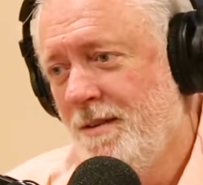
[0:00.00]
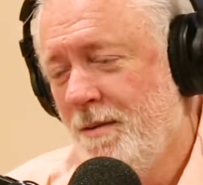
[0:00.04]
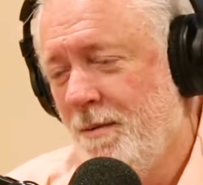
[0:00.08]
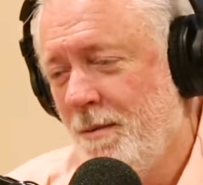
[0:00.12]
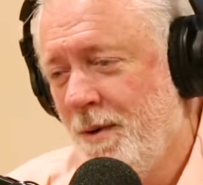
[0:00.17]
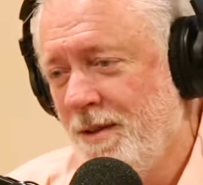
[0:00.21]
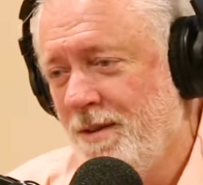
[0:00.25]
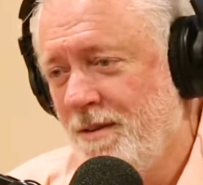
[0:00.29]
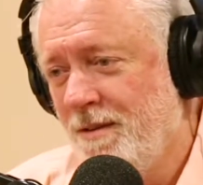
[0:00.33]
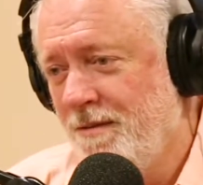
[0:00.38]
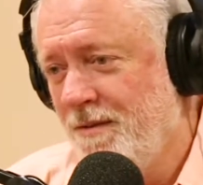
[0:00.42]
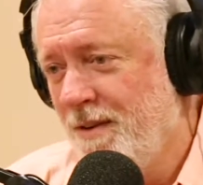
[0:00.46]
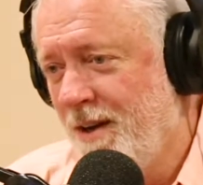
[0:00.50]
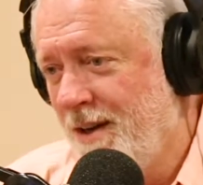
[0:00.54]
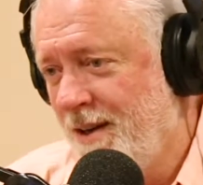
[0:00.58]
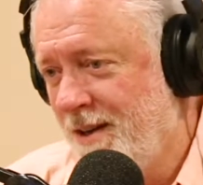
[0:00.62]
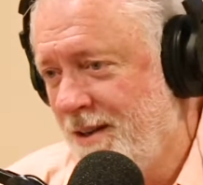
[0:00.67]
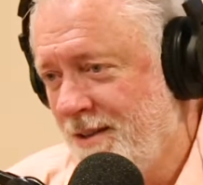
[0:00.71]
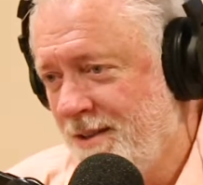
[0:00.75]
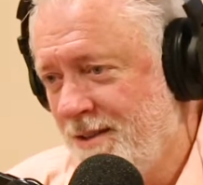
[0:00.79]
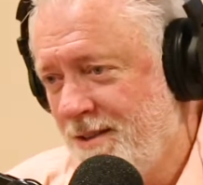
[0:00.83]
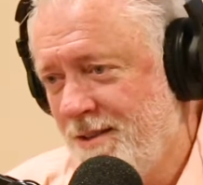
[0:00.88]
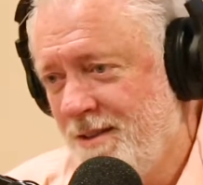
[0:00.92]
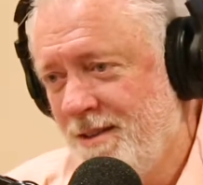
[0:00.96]
went to
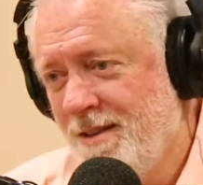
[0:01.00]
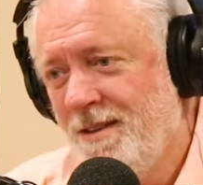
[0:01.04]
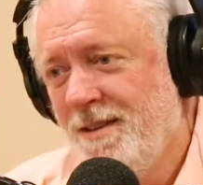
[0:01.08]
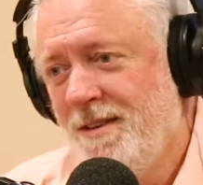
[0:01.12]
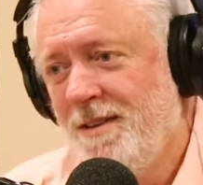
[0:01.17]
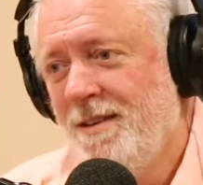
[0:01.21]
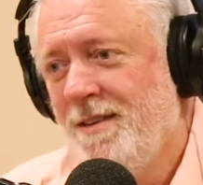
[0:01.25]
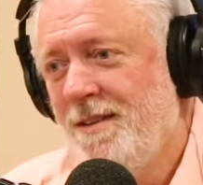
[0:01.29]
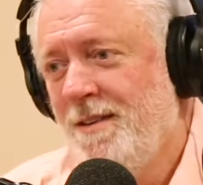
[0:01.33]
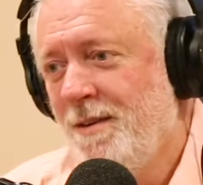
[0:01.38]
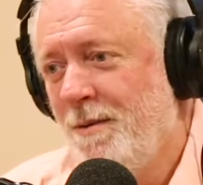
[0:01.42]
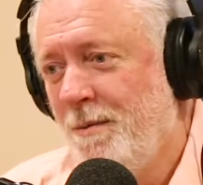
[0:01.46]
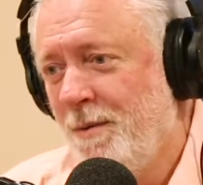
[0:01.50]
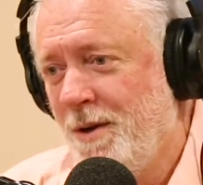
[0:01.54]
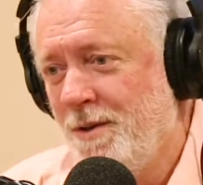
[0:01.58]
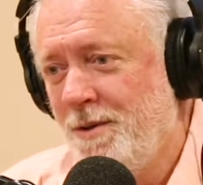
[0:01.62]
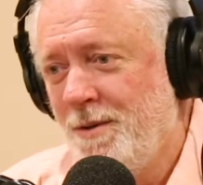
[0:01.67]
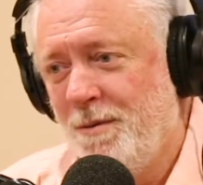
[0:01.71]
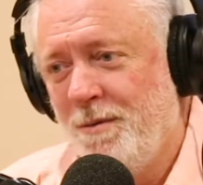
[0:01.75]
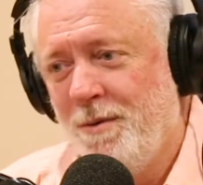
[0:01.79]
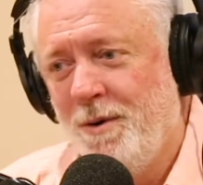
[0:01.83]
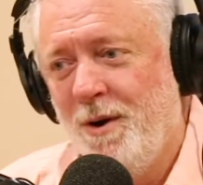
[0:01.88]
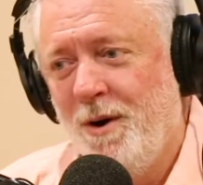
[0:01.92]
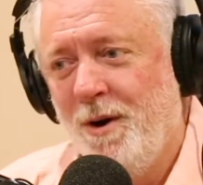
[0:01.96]
Venice, went
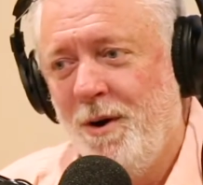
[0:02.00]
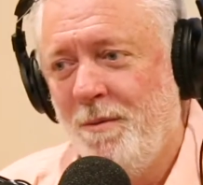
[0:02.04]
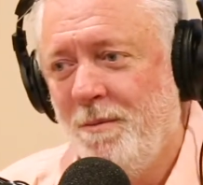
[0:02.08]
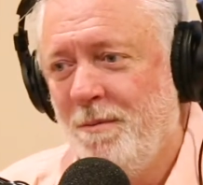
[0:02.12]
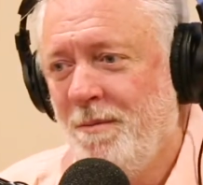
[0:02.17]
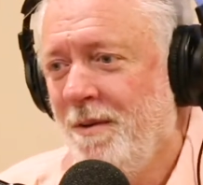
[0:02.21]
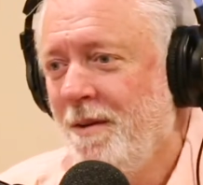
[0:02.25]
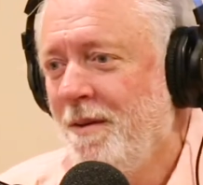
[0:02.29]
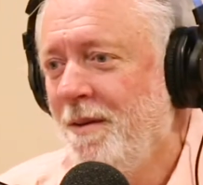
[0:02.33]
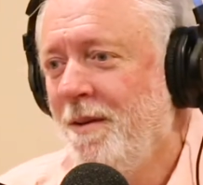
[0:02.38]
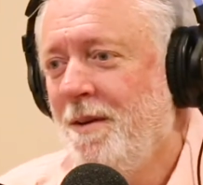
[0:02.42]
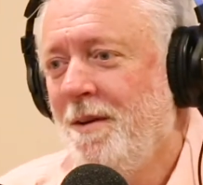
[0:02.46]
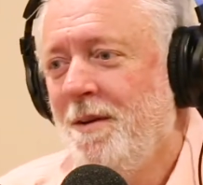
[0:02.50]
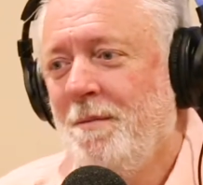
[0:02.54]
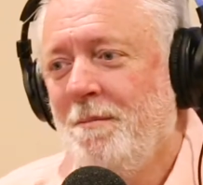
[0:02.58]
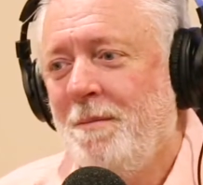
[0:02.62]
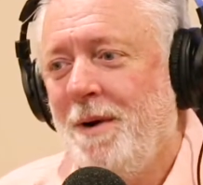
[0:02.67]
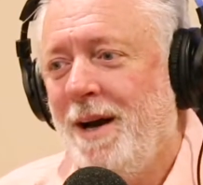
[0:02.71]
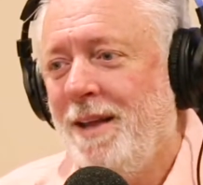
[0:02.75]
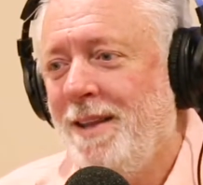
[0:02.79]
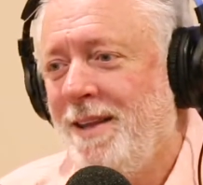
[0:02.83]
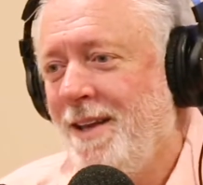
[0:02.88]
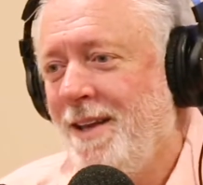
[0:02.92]
to Rome. By